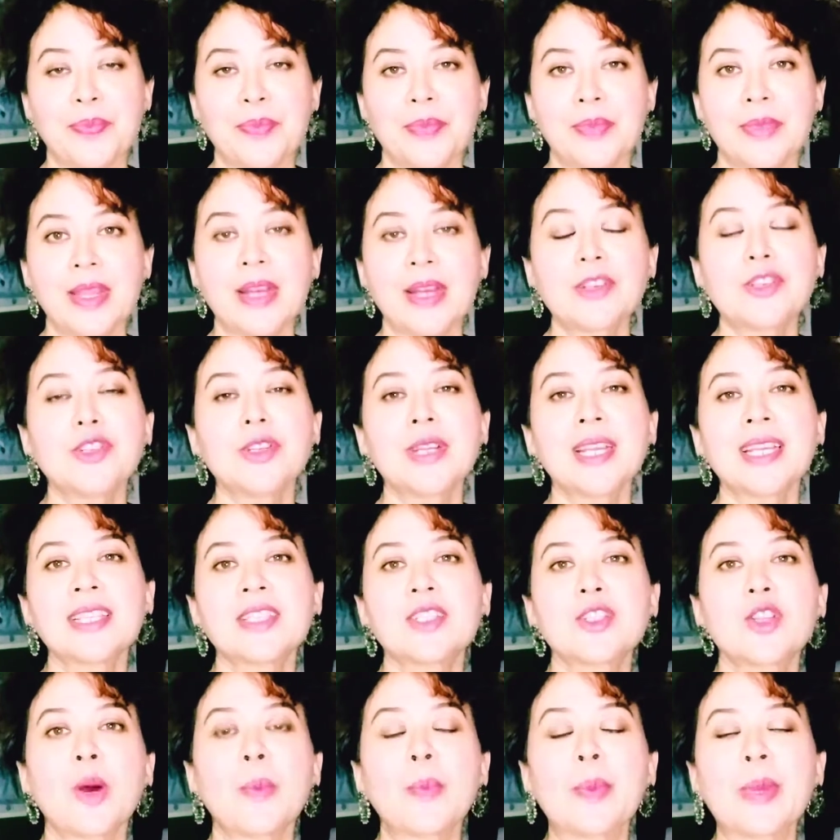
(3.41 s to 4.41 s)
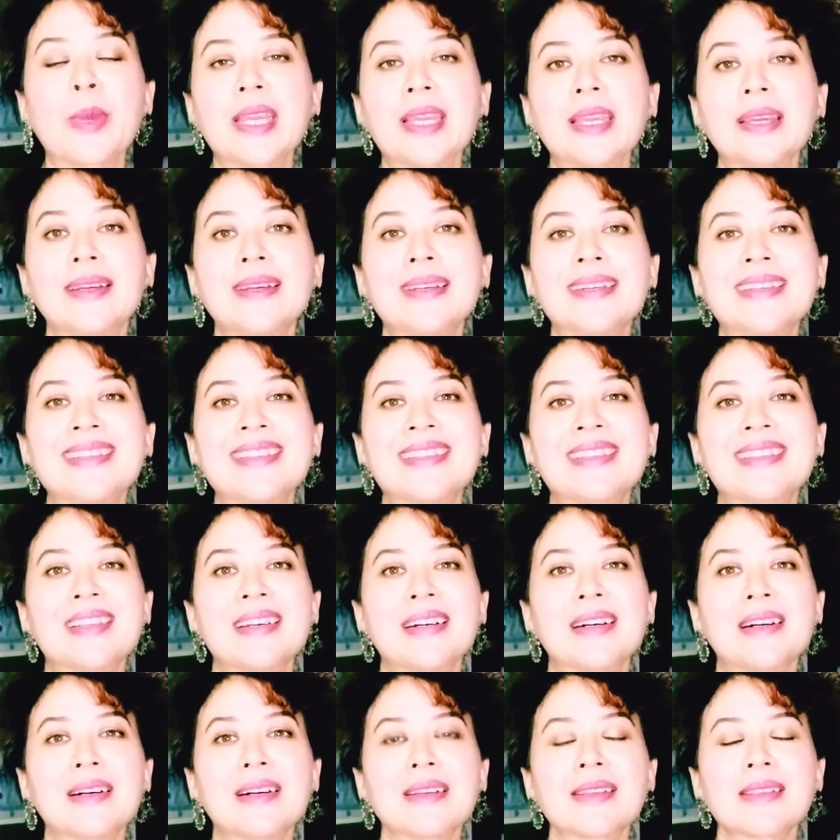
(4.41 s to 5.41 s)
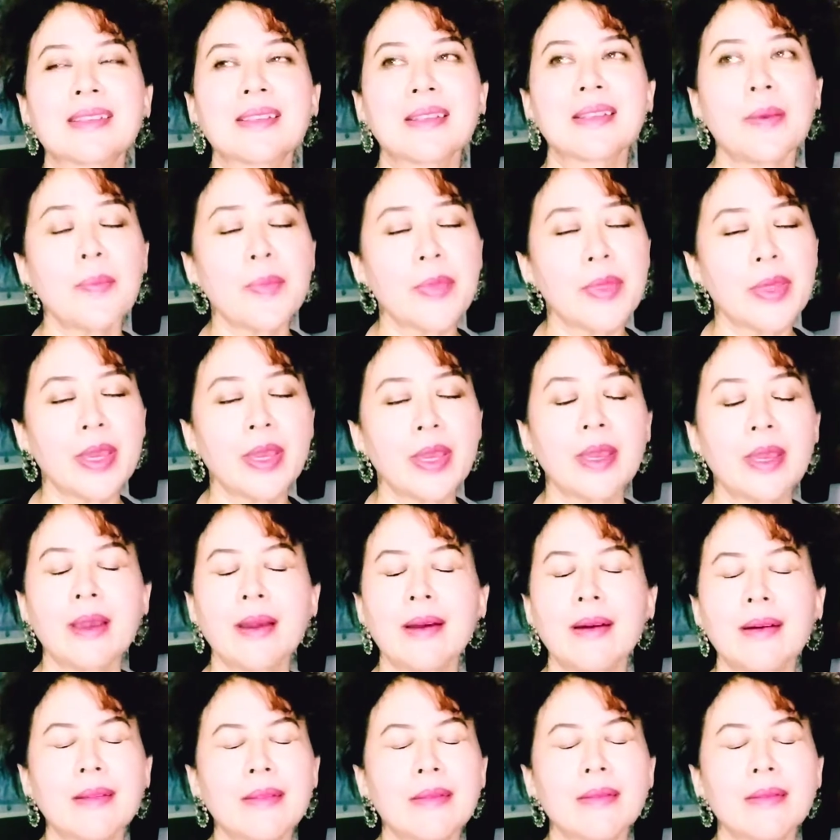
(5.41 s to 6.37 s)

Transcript: Now today's topic is something